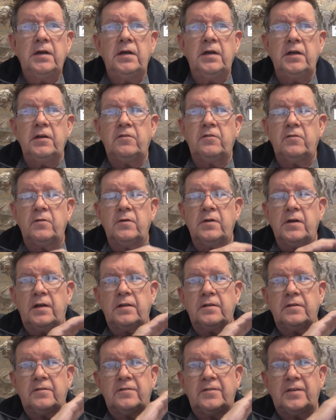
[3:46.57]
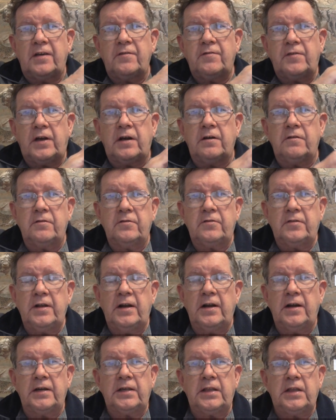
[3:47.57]
into another safe currency
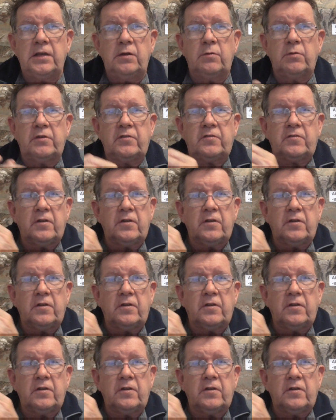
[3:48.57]
like the US